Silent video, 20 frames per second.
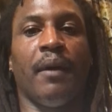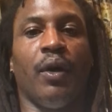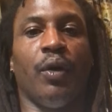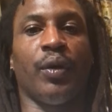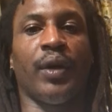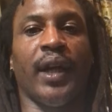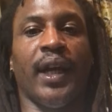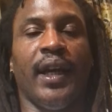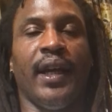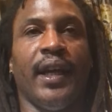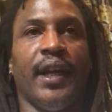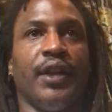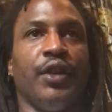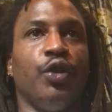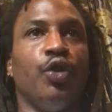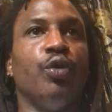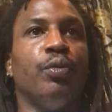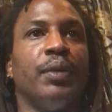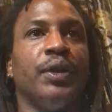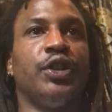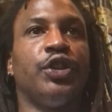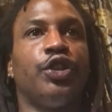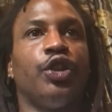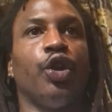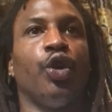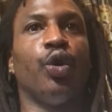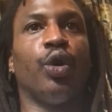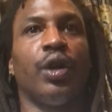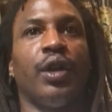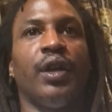okay? And you
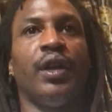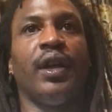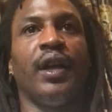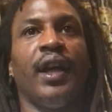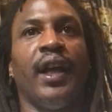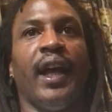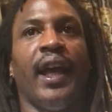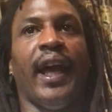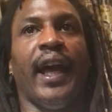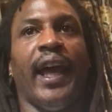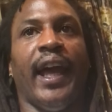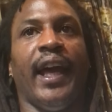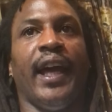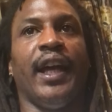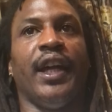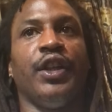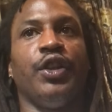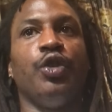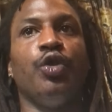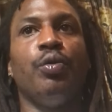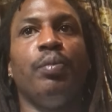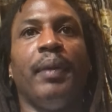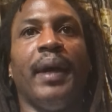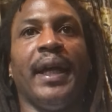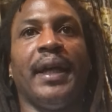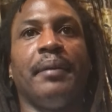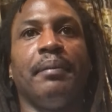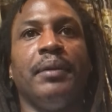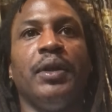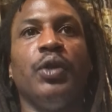mature, and you
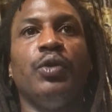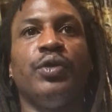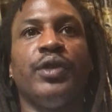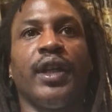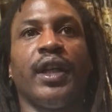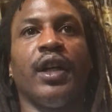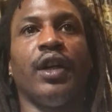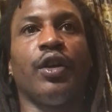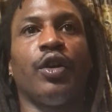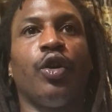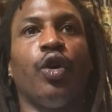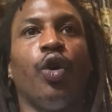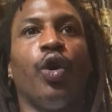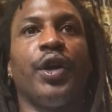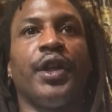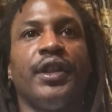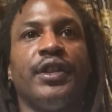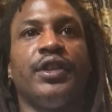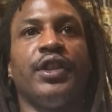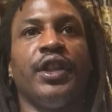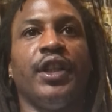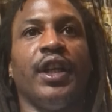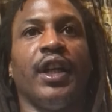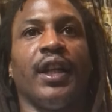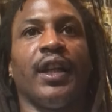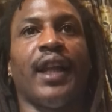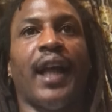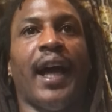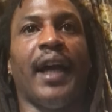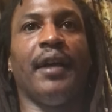make music according to
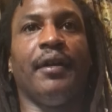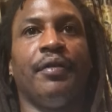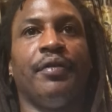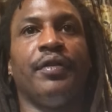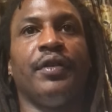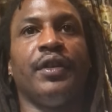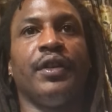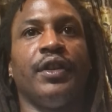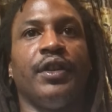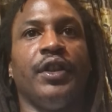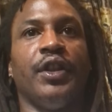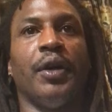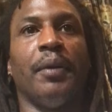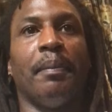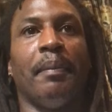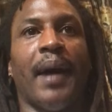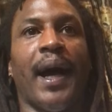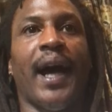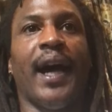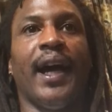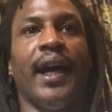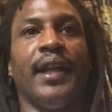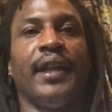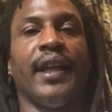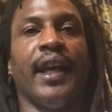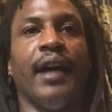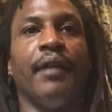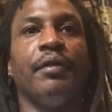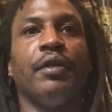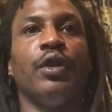your life, your
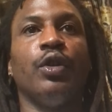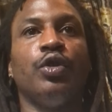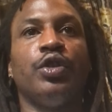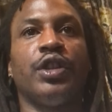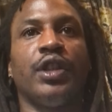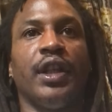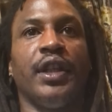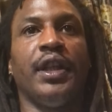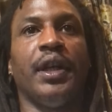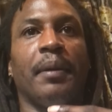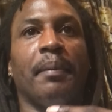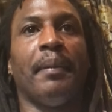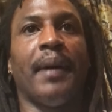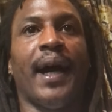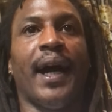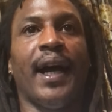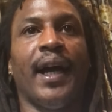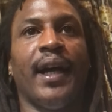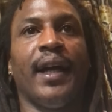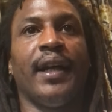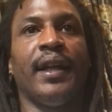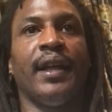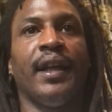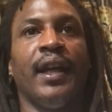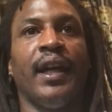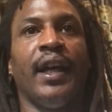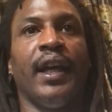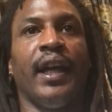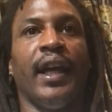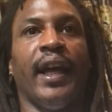mind, the evolution of your mind,
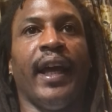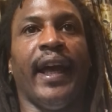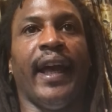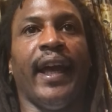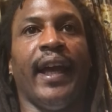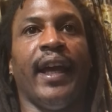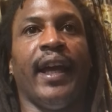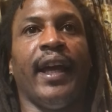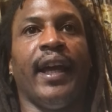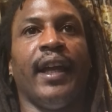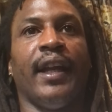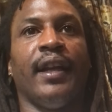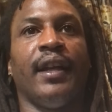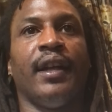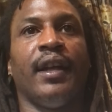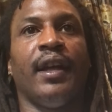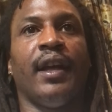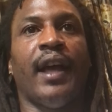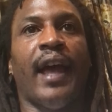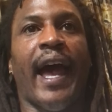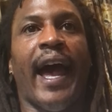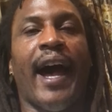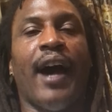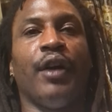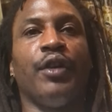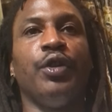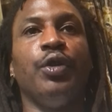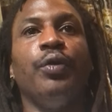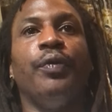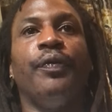and
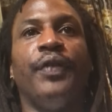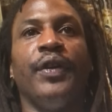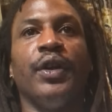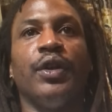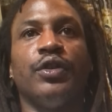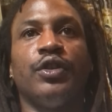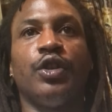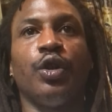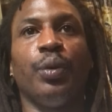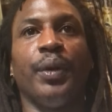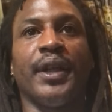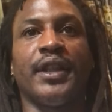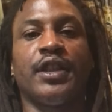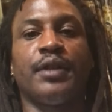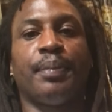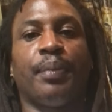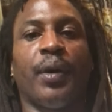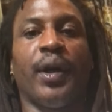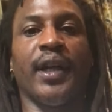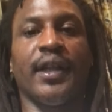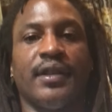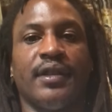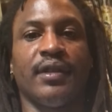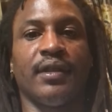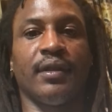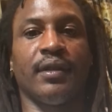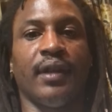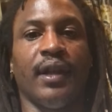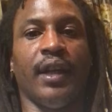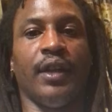how you feel to express.
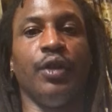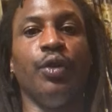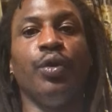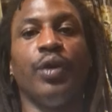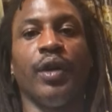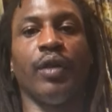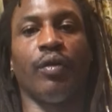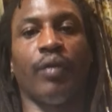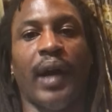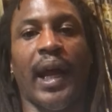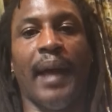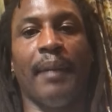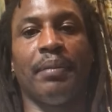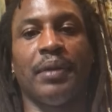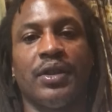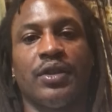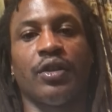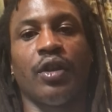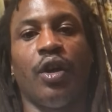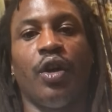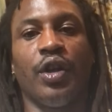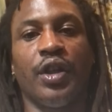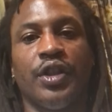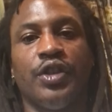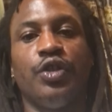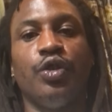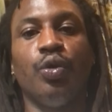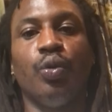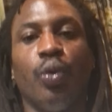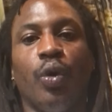And you can rap as long
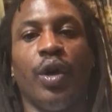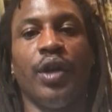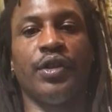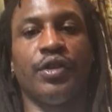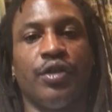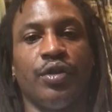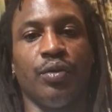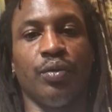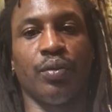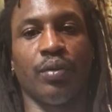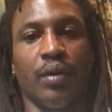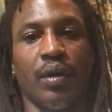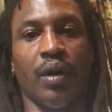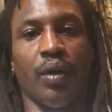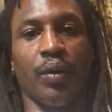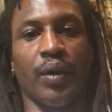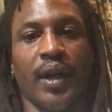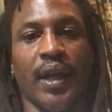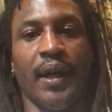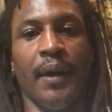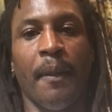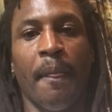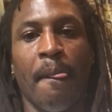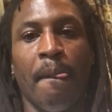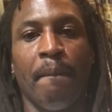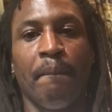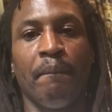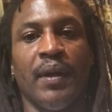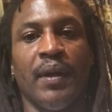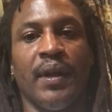as you want to, okay?
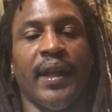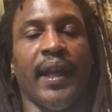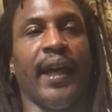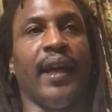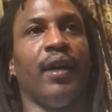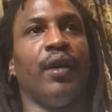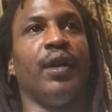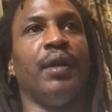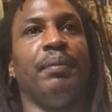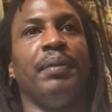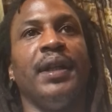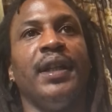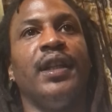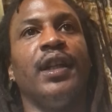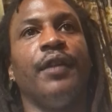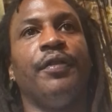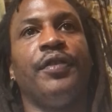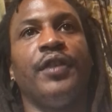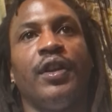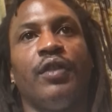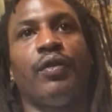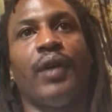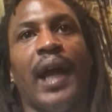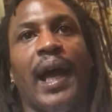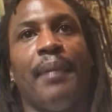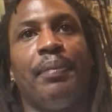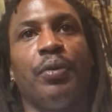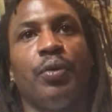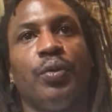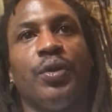Now it'd be different if
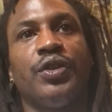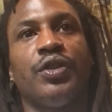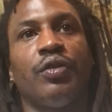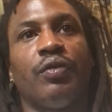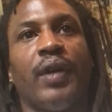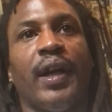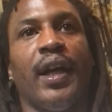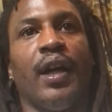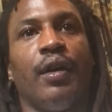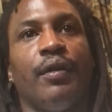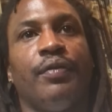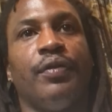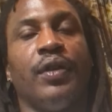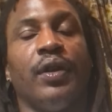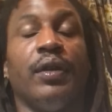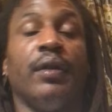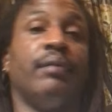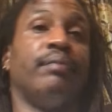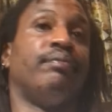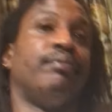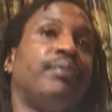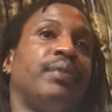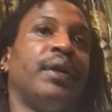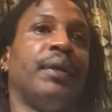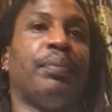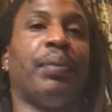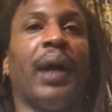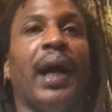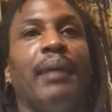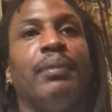rapping was around for, and
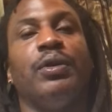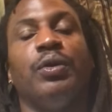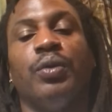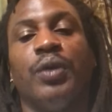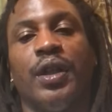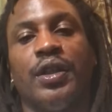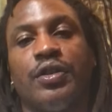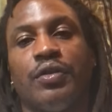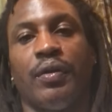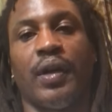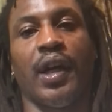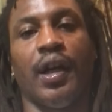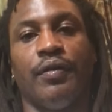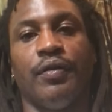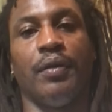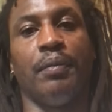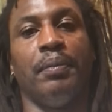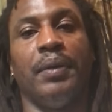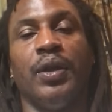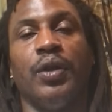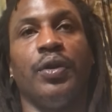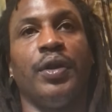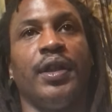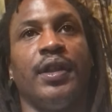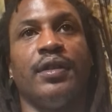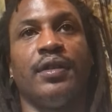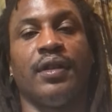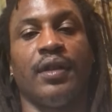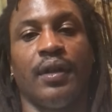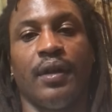it probably was around for
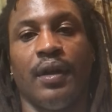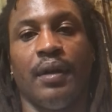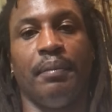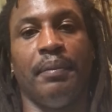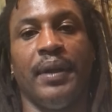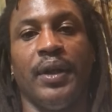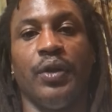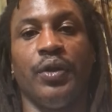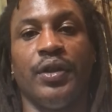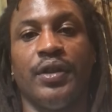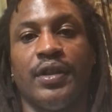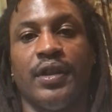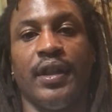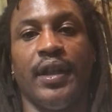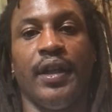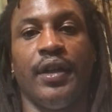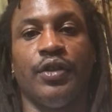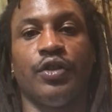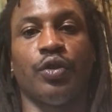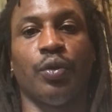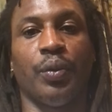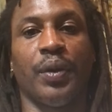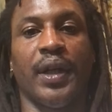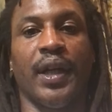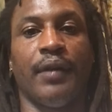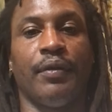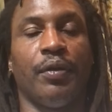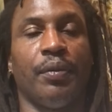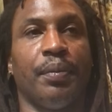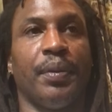millions or uh, millions of years or
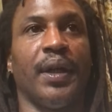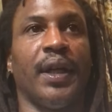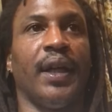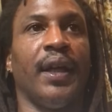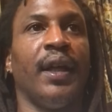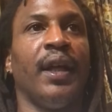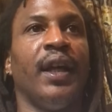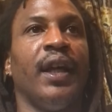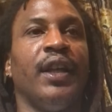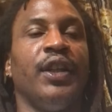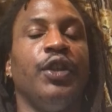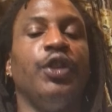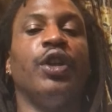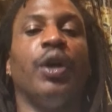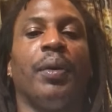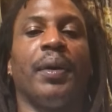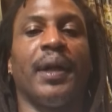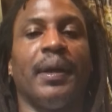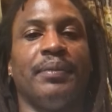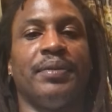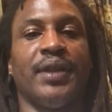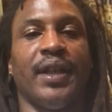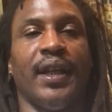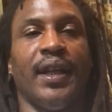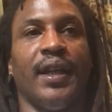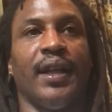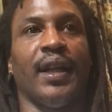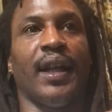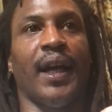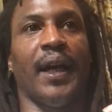whatever. But you know what I'm saying,